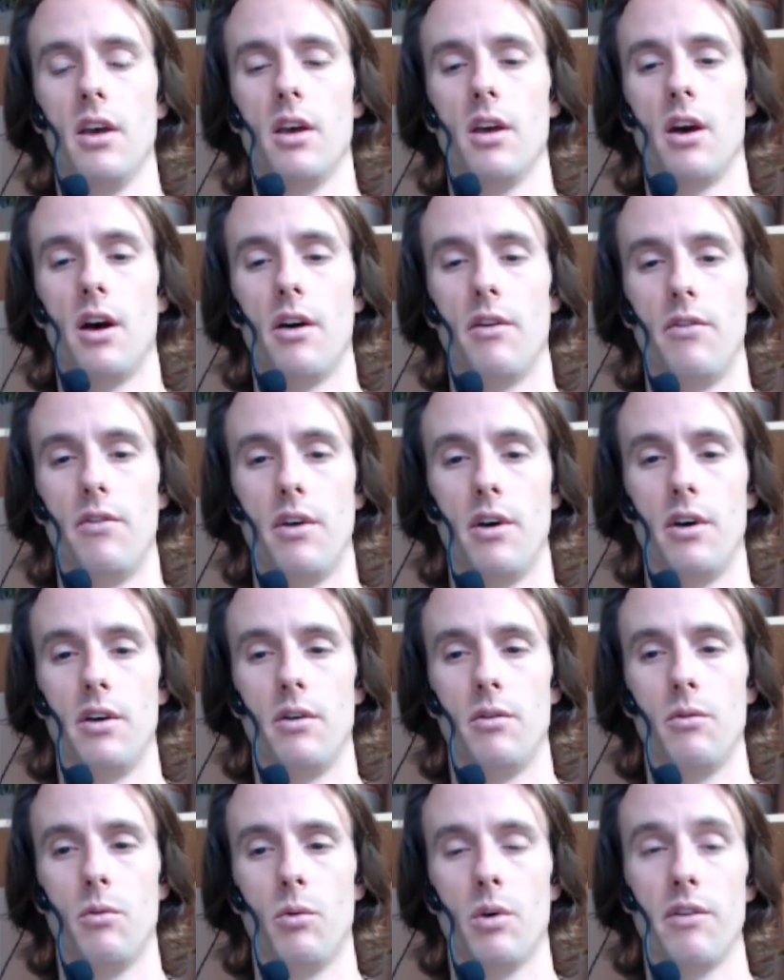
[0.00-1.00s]
of
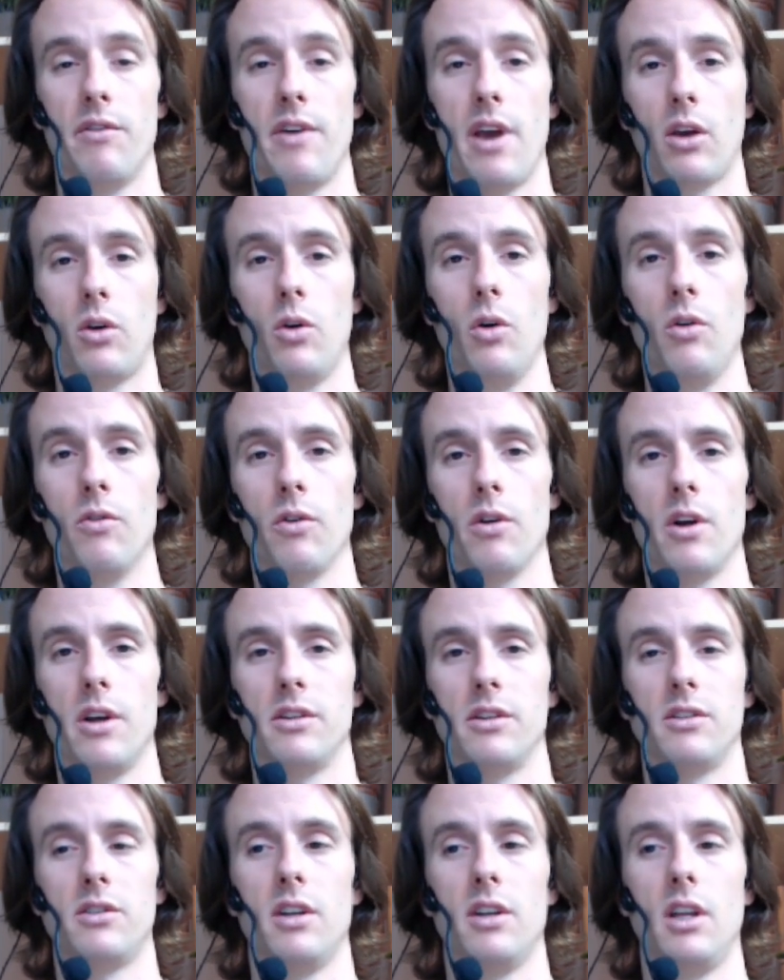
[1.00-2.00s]
the where Vancouver as
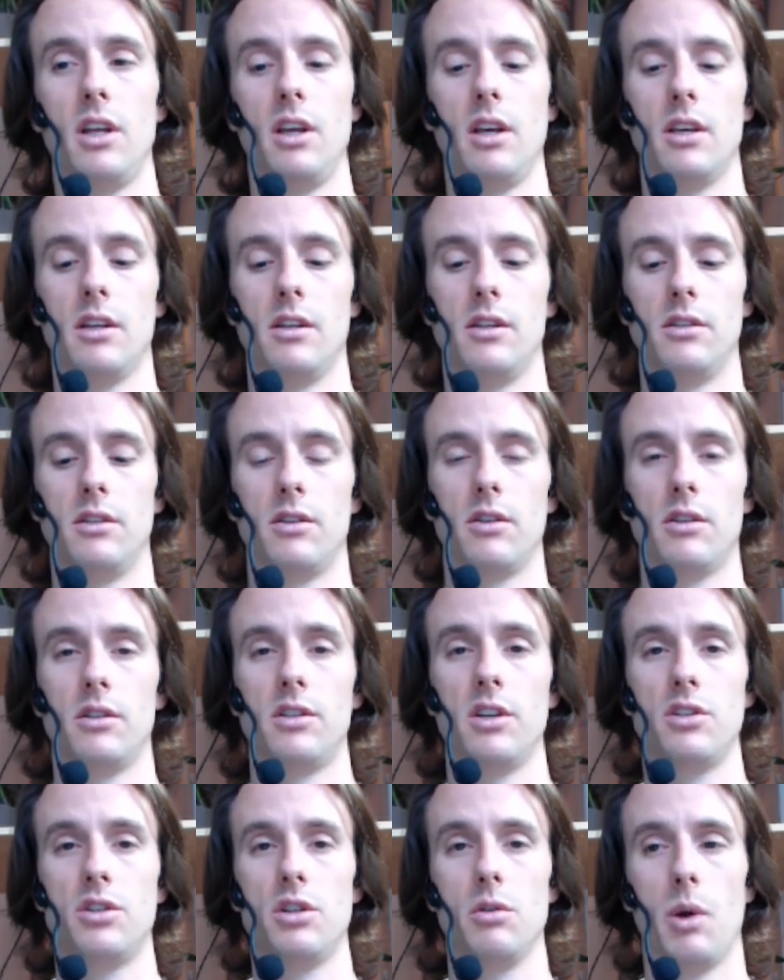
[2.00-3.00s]
a city is
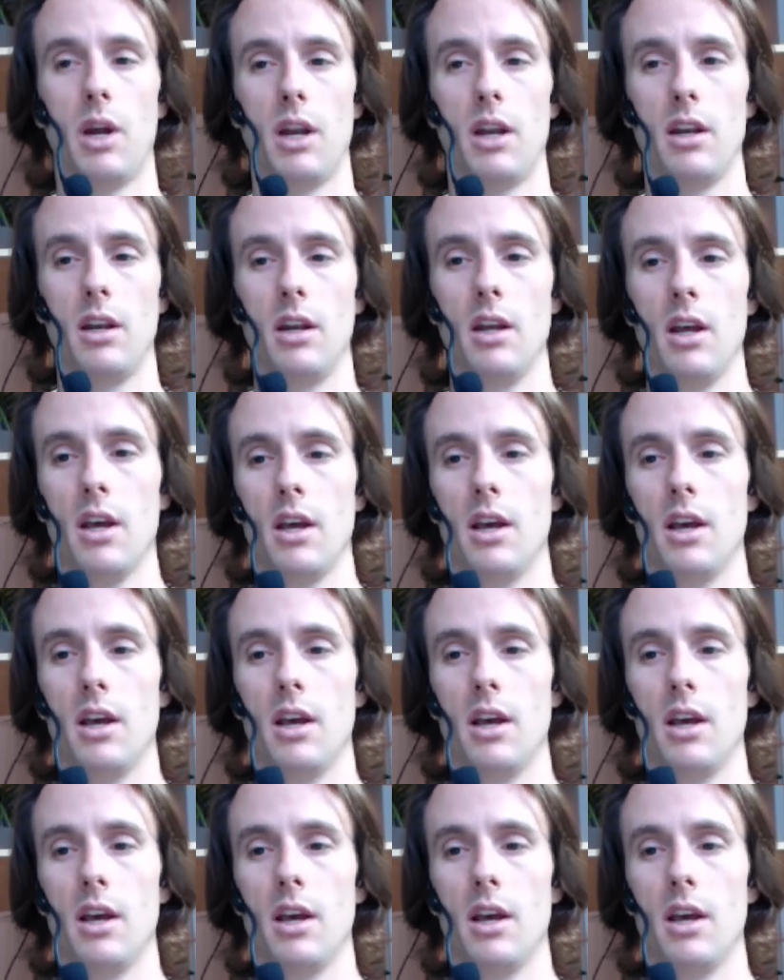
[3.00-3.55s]
situated,